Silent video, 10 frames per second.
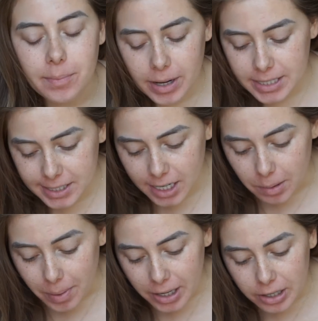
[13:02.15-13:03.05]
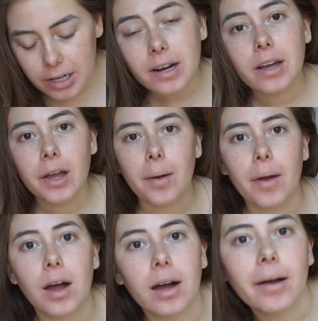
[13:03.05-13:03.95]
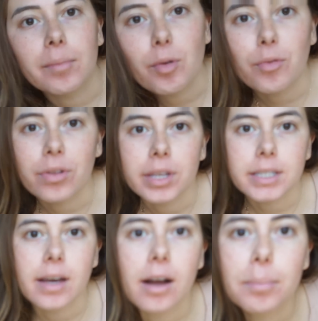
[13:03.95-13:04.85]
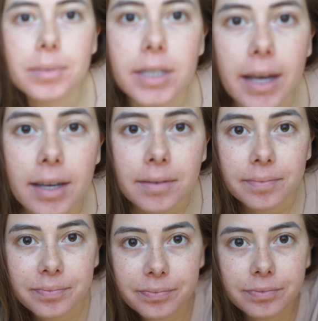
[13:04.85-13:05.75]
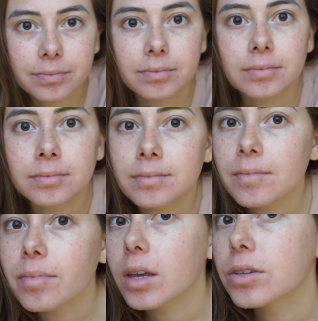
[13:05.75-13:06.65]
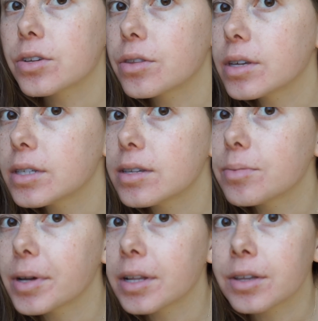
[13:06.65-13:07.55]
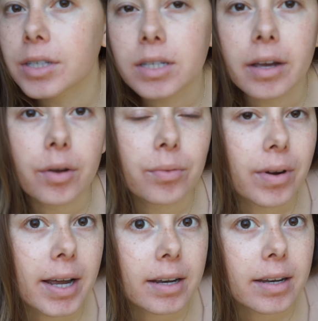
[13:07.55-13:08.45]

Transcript: my skin better for this update. So this is what it looks like right